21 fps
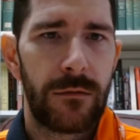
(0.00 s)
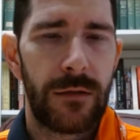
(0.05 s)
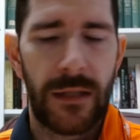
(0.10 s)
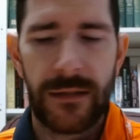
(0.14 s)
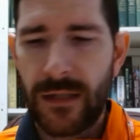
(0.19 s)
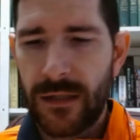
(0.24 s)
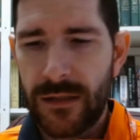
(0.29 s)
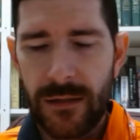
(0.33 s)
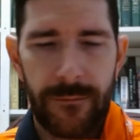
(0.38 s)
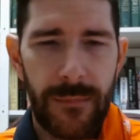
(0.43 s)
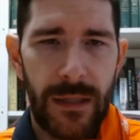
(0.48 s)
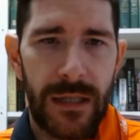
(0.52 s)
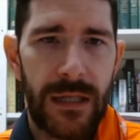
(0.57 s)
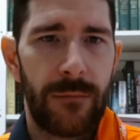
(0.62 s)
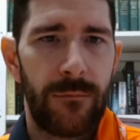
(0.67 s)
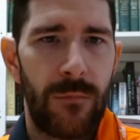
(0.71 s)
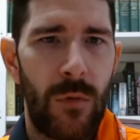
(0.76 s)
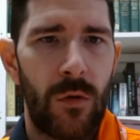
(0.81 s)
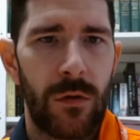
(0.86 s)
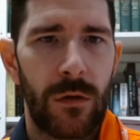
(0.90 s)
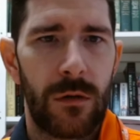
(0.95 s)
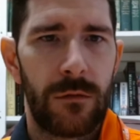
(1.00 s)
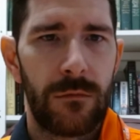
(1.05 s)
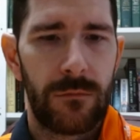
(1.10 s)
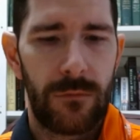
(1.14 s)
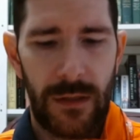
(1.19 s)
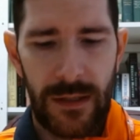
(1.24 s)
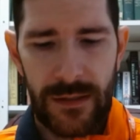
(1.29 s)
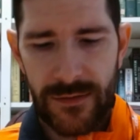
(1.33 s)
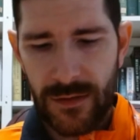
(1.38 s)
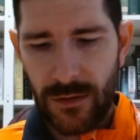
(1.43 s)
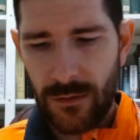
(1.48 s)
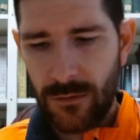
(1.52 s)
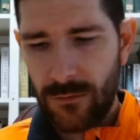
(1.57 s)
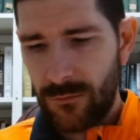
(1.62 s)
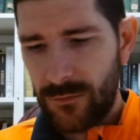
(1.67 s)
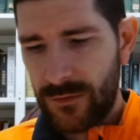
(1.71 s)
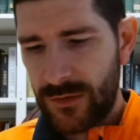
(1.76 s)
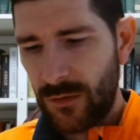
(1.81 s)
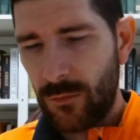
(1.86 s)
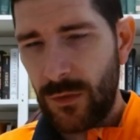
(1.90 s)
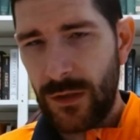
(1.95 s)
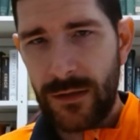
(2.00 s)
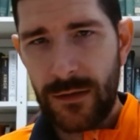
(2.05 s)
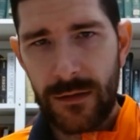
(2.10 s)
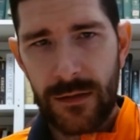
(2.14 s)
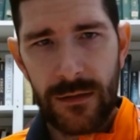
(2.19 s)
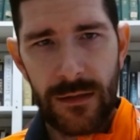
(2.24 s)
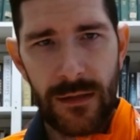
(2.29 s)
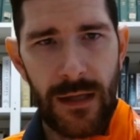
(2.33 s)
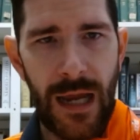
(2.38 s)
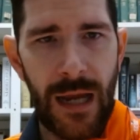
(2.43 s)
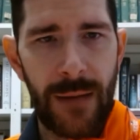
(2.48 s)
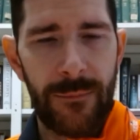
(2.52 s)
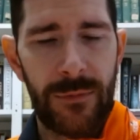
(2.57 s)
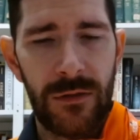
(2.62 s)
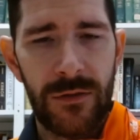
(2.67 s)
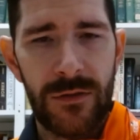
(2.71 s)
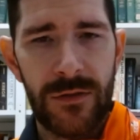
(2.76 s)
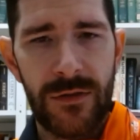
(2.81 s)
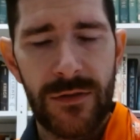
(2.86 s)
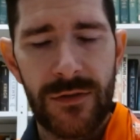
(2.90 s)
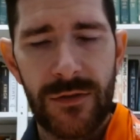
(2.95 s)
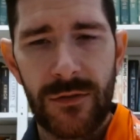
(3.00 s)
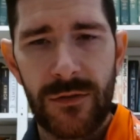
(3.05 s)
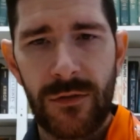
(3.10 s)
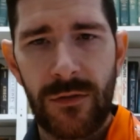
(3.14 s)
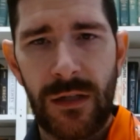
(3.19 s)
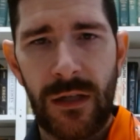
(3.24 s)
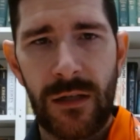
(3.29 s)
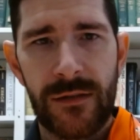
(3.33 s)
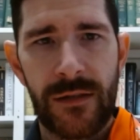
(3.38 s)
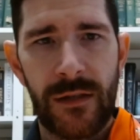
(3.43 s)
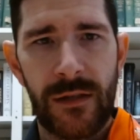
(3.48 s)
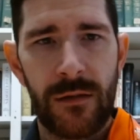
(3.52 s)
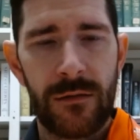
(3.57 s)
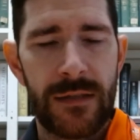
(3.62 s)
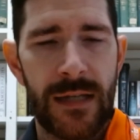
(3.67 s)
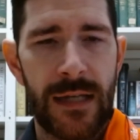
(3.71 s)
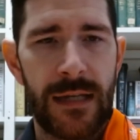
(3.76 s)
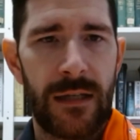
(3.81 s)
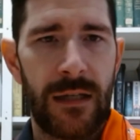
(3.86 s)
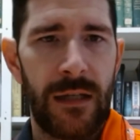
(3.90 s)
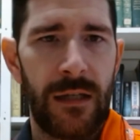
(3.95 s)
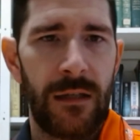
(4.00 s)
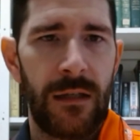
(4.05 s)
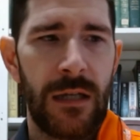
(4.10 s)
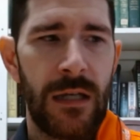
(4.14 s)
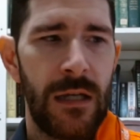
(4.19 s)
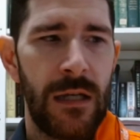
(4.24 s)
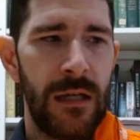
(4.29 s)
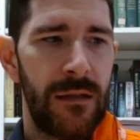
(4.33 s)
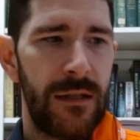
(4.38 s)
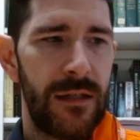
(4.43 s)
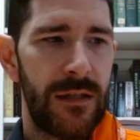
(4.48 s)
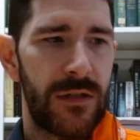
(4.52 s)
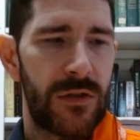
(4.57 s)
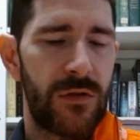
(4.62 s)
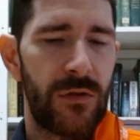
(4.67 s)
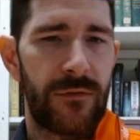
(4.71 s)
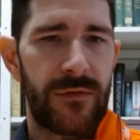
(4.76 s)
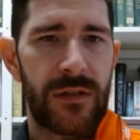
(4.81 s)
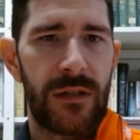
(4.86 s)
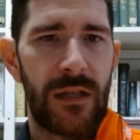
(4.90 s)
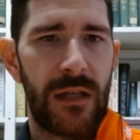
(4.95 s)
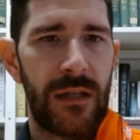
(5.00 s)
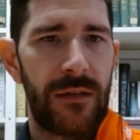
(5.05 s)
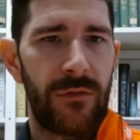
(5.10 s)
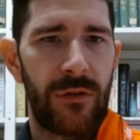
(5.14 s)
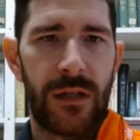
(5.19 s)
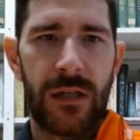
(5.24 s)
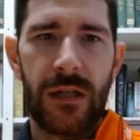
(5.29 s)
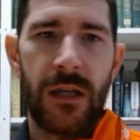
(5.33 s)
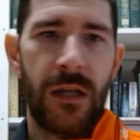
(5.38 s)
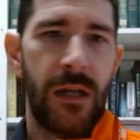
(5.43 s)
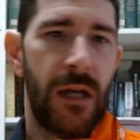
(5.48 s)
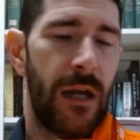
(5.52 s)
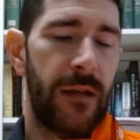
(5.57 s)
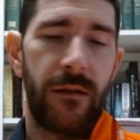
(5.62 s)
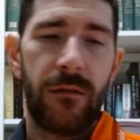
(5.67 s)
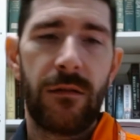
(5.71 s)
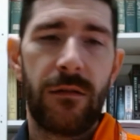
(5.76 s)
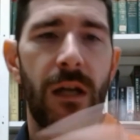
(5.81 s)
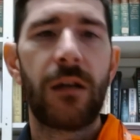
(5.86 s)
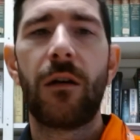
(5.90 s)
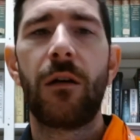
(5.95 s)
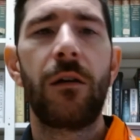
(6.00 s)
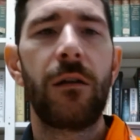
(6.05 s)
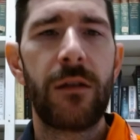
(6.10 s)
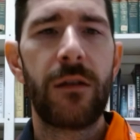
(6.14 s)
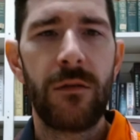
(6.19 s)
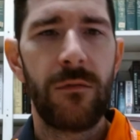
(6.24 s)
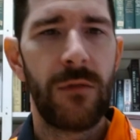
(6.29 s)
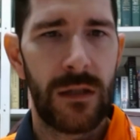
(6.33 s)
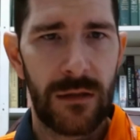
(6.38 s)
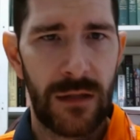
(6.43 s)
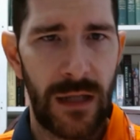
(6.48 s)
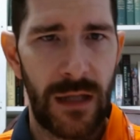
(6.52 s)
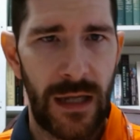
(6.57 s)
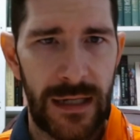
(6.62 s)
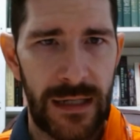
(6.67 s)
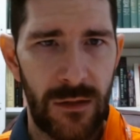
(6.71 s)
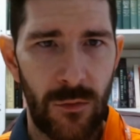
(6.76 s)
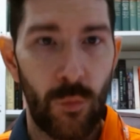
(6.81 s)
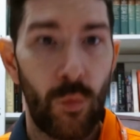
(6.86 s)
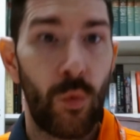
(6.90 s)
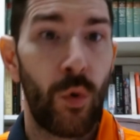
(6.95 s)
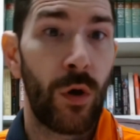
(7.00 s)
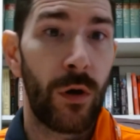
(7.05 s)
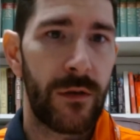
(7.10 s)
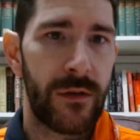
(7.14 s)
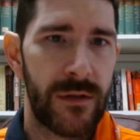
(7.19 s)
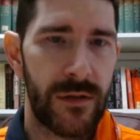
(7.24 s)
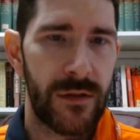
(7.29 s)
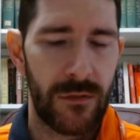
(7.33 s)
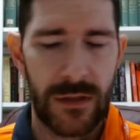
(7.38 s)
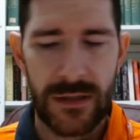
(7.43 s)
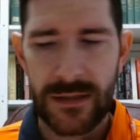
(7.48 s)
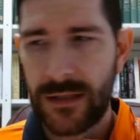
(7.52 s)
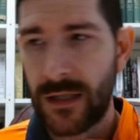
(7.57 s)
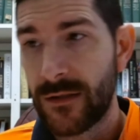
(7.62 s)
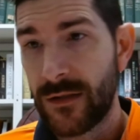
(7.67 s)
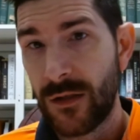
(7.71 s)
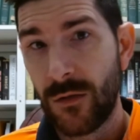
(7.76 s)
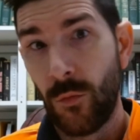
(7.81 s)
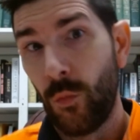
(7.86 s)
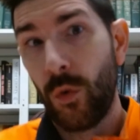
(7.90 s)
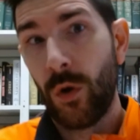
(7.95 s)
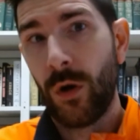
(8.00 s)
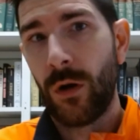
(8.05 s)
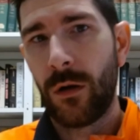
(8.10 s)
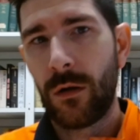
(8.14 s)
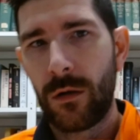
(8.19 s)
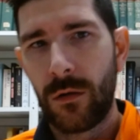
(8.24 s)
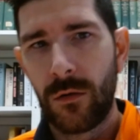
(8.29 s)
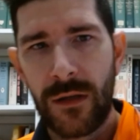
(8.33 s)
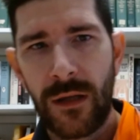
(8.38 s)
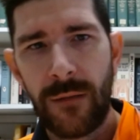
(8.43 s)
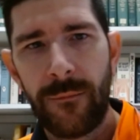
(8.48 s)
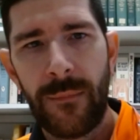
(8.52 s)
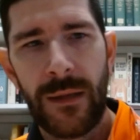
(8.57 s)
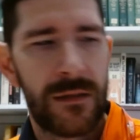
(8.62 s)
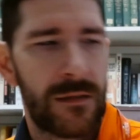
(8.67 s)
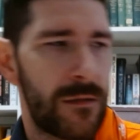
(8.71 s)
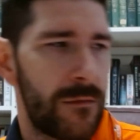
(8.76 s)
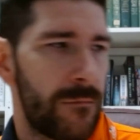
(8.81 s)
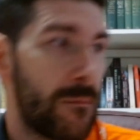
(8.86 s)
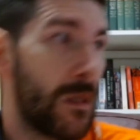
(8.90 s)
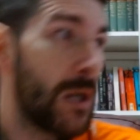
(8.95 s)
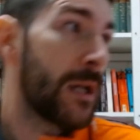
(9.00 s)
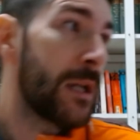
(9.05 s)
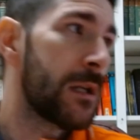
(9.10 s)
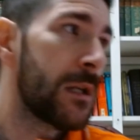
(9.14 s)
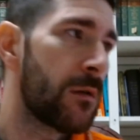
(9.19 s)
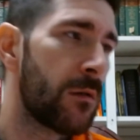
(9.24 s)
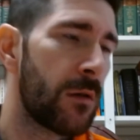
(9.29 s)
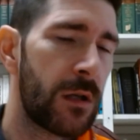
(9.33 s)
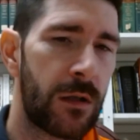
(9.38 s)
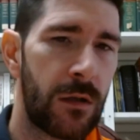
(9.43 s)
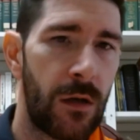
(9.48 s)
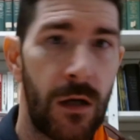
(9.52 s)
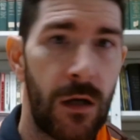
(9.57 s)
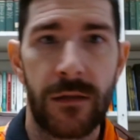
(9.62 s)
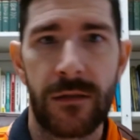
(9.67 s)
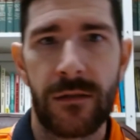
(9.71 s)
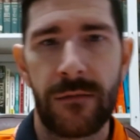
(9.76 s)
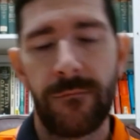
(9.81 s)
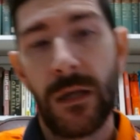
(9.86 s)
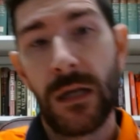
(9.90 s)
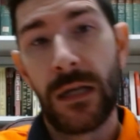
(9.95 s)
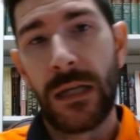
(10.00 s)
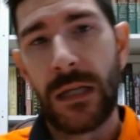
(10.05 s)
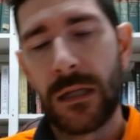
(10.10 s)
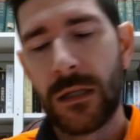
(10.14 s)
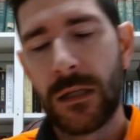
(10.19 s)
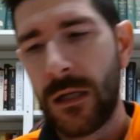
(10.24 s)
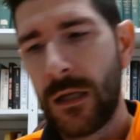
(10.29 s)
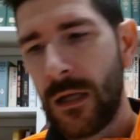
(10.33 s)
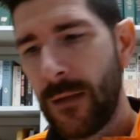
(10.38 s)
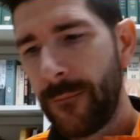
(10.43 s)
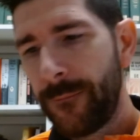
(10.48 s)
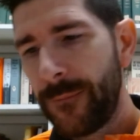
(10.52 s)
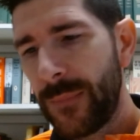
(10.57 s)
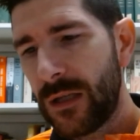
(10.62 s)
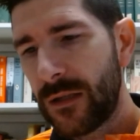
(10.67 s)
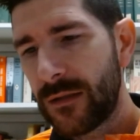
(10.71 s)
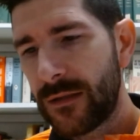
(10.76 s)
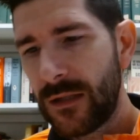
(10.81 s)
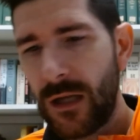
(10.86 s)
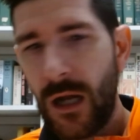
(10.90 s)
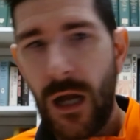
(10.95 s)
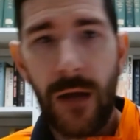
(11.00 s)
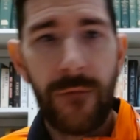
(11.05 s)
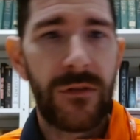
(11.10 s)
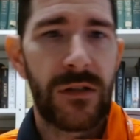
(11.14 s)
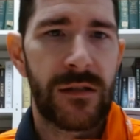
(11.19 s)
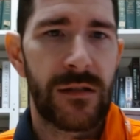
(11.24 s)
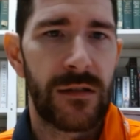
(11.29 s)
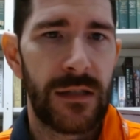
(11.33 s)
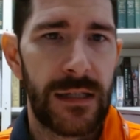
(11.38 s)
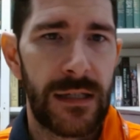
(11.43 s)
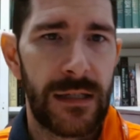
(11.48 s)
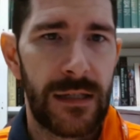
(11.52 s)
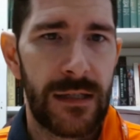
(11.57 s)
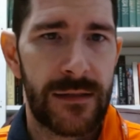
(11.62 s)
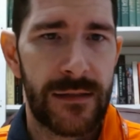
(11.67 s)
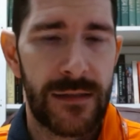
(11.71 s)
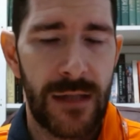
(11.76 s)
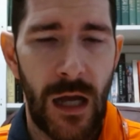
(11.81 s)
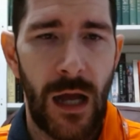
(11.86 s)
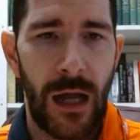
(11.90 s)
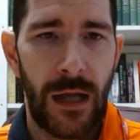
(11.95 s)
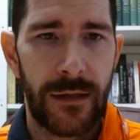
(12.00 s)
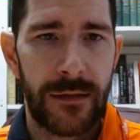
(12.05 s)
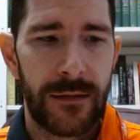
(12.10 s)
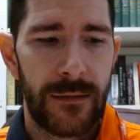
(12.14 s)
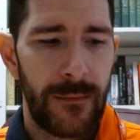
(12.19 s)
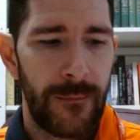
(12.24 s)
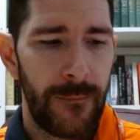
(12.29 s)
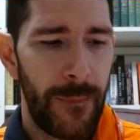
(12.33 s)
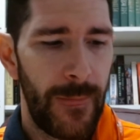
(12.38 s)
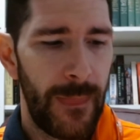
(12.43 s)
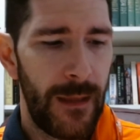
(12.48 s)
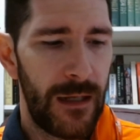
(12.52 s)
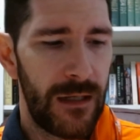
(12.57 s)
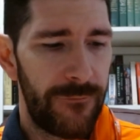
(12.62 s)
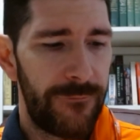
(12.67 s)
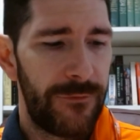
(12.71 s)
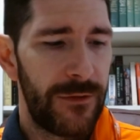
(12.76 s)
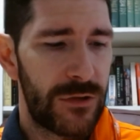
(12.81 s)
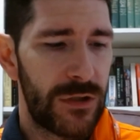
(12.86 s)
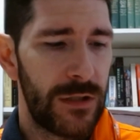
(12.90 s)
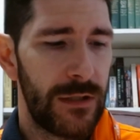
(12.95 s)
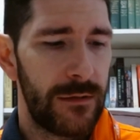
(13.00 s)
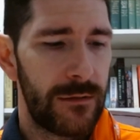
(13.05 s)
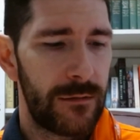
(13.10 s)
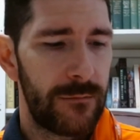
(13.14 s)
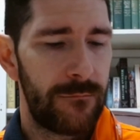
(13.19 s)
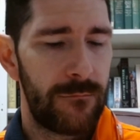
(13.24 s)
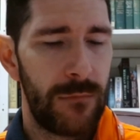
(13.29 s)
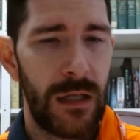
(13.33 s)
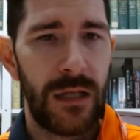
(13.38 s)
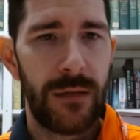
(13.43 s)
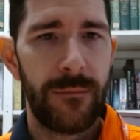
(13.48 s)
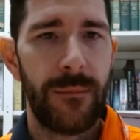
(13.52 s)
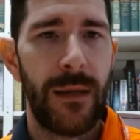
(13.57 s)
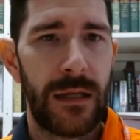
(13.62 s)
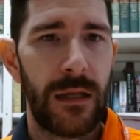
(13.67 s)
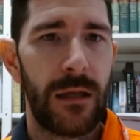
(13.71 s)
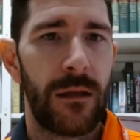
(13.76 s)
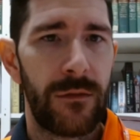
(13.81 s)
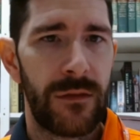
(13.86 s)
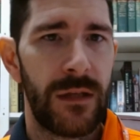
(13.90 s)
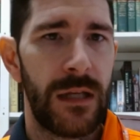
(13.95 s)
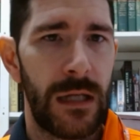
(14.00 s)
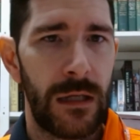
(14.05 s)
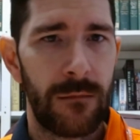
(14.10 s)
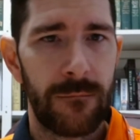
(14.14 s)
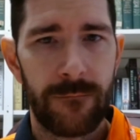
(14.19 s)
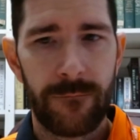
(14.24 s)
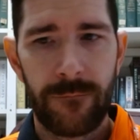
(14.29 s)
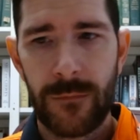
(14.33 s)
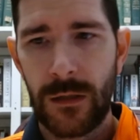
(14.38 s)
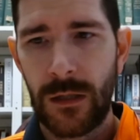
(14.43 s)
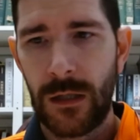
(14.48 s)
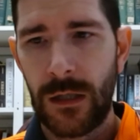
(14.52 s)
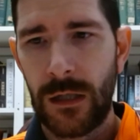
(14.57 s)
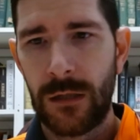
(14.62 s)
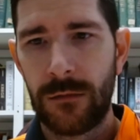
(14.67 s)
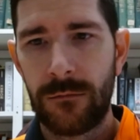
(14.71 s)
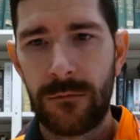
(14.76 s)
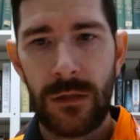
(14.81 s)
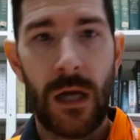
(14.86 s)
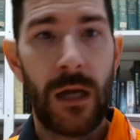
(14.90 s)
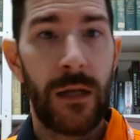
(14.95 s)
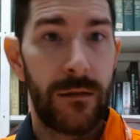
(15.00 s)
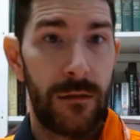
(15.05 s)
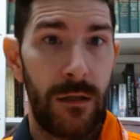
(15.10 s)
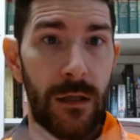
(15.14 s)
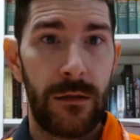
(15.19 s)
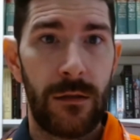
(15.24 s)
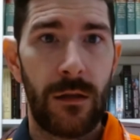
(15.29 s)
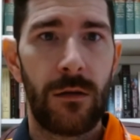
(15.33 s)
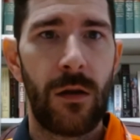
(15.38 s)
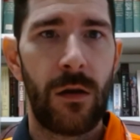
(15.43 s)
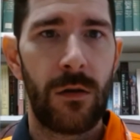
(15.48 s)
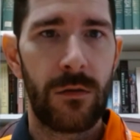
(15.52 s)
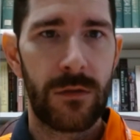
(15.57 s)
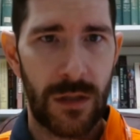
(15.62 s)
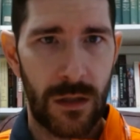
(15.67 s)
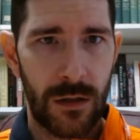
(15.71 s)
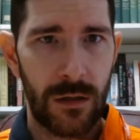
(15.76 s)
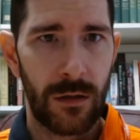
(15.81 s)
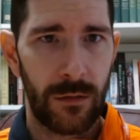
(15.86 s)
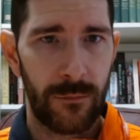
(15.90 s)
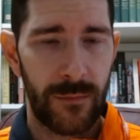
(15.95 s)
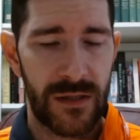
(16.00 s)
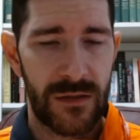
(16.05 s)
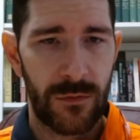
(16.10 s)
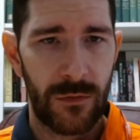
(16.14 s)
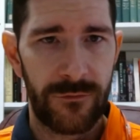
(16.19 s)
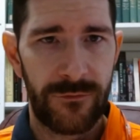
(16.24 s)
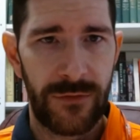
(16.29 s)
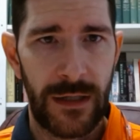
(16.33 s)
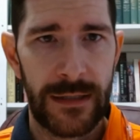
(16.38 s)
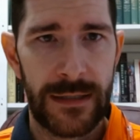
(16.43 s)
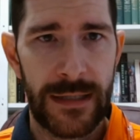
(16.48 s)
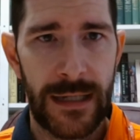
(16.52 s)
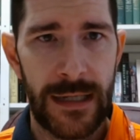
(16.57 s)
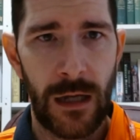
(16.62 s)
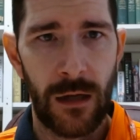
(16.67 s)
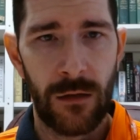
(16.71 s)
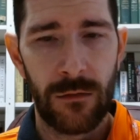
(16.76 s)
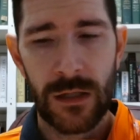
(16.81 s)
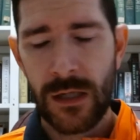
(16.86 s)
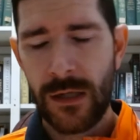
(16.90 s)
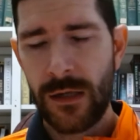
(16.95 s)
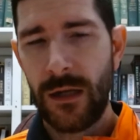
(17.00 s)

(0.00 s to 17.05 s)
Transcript: That doesn't make it moral, right? So what abolitionists are doing is they're taking the issue of slavery and they're not arguing that it works or it doesn't work or that it makes you money or it costs money, because it obviously is not an efficient money-making thing, not in the long term, as we'll find out.